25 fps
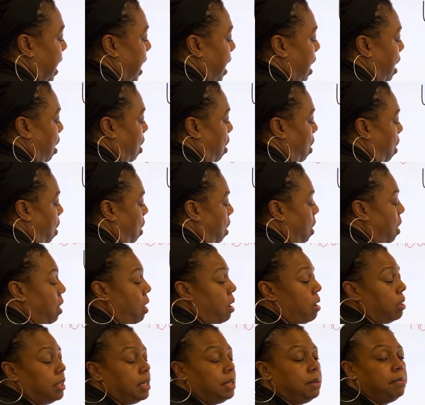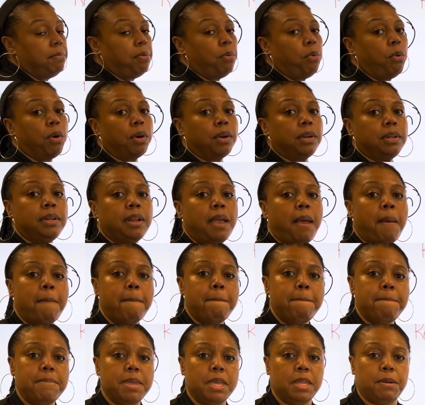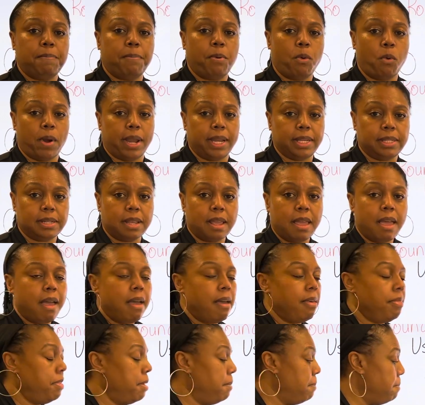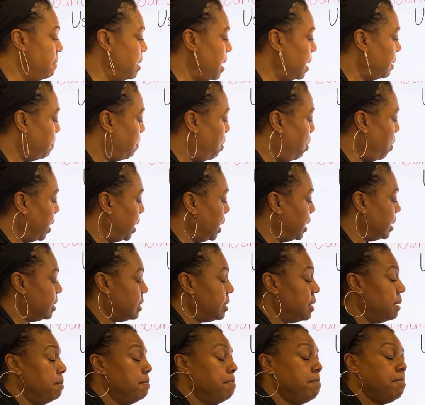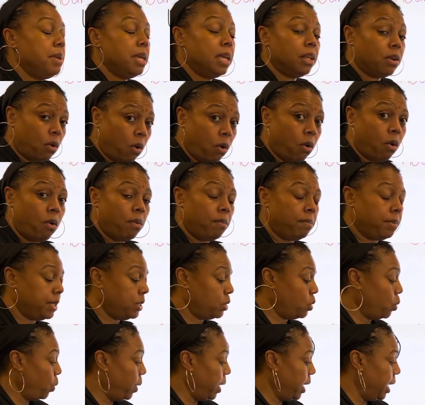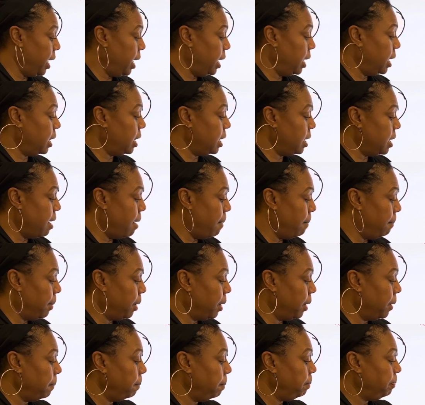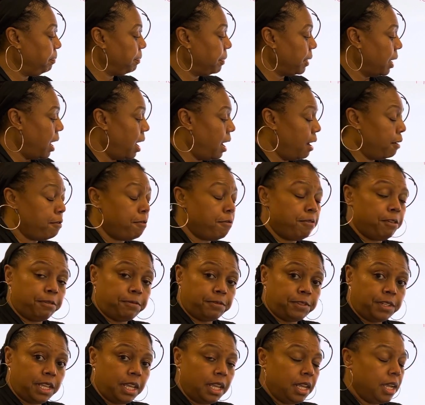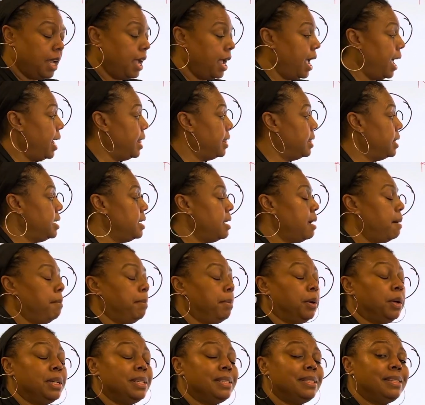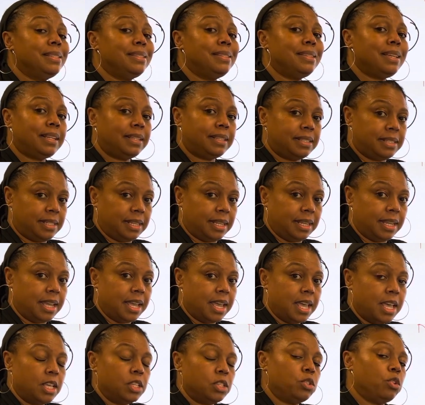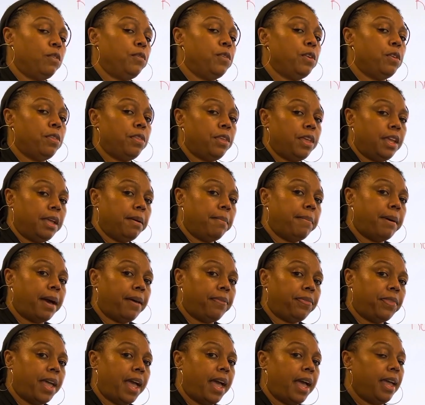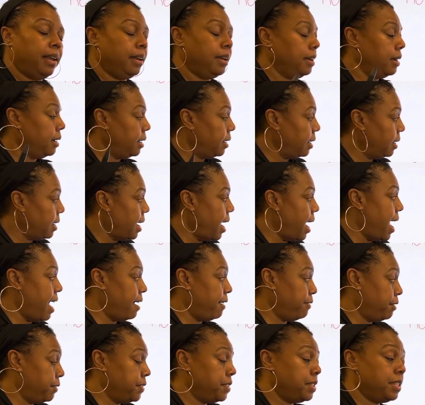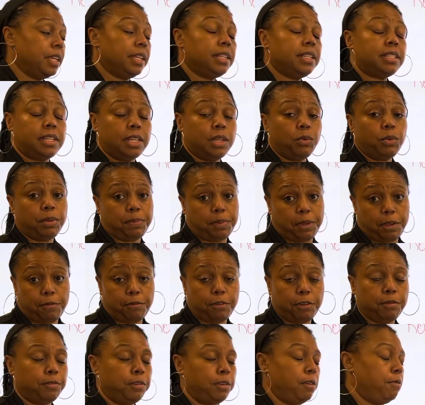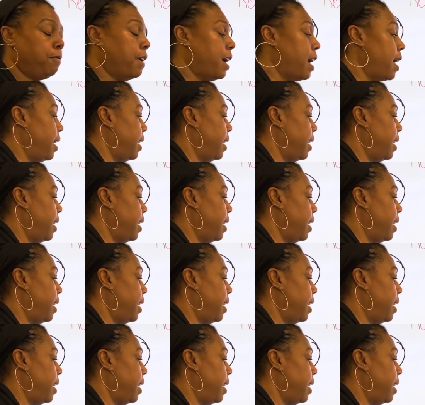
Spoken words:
our all-important midpoint. The midpoint is the middle between the number 50 and the number 60. So if you think about that, half of 60 would be 55.